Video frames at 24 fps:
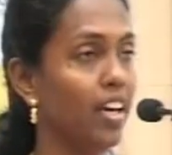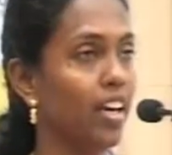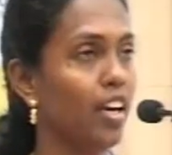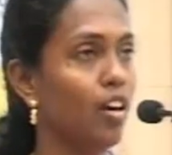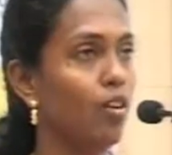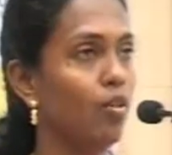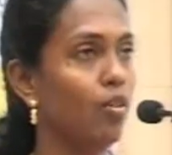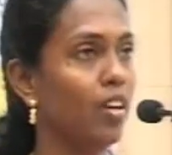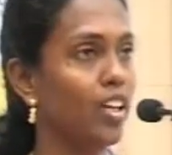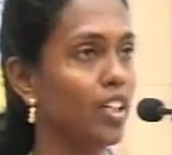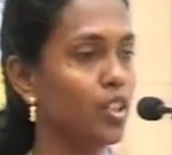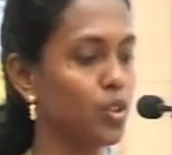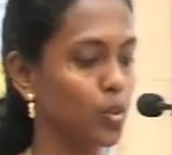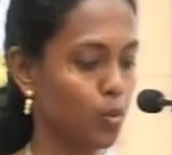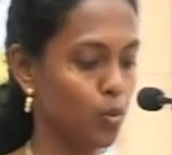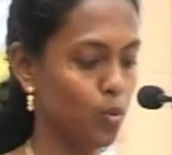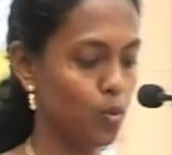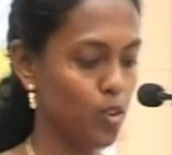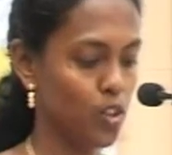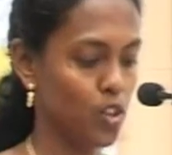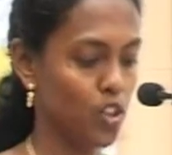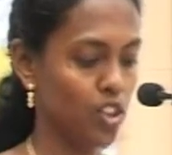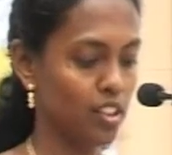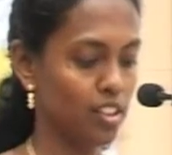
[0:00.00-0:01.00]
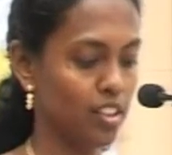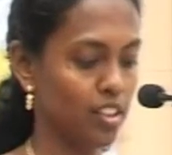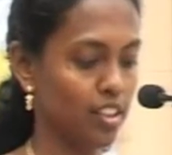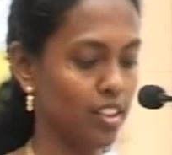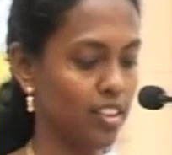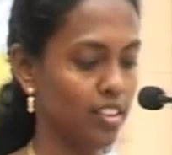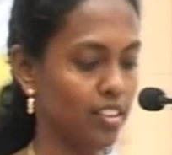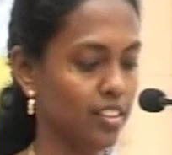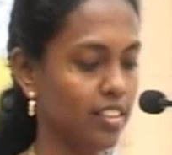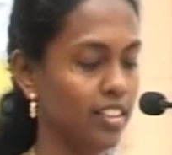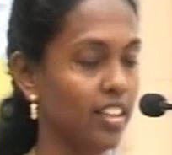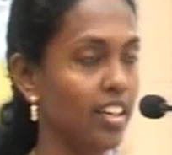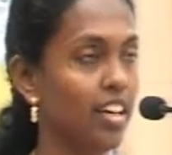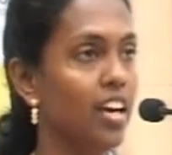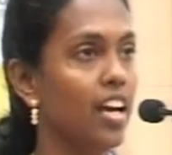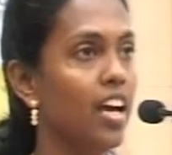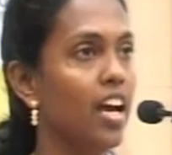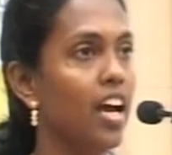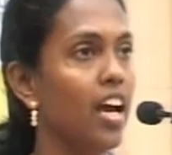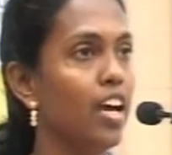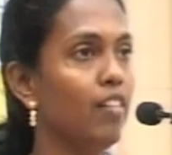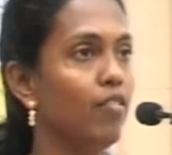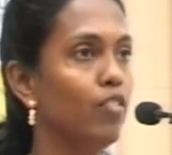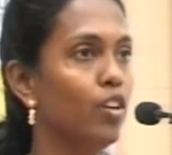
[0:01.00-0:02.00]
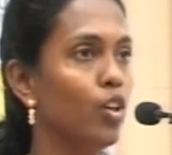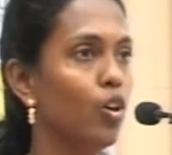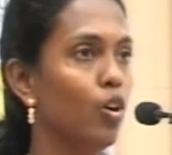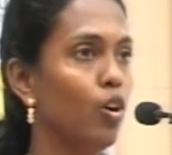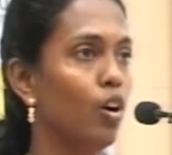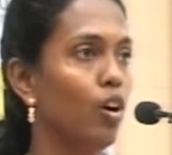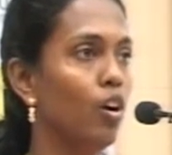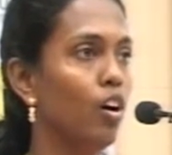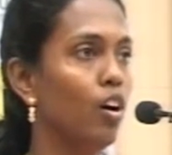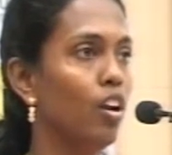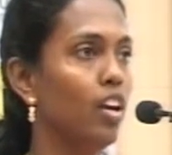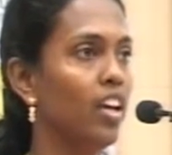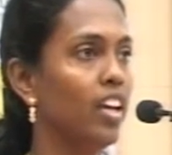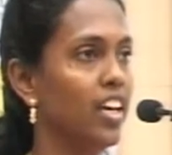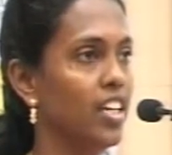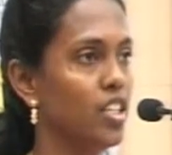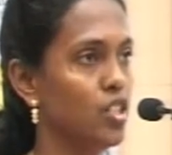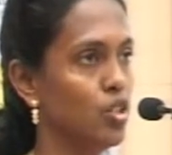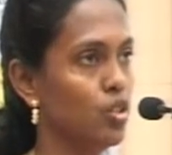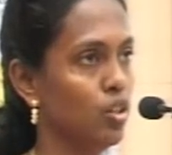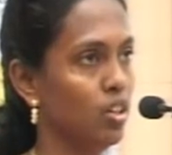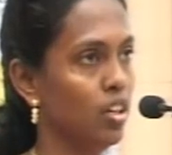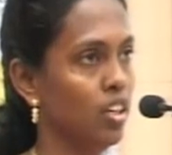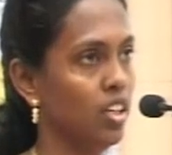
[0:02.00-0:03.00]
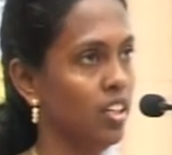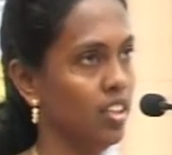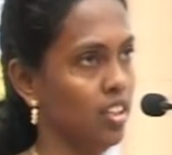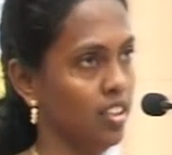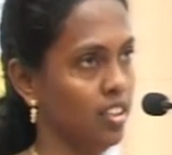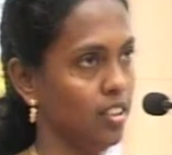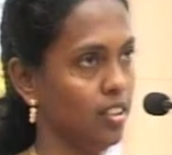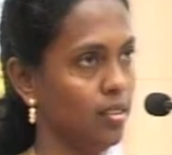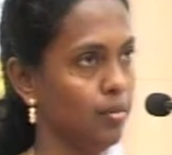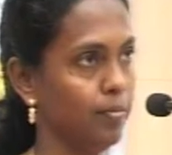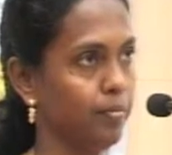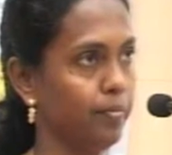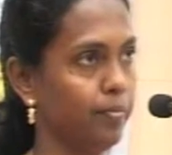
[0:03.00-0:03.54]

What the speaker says: around like school children, and we all enjoyed it.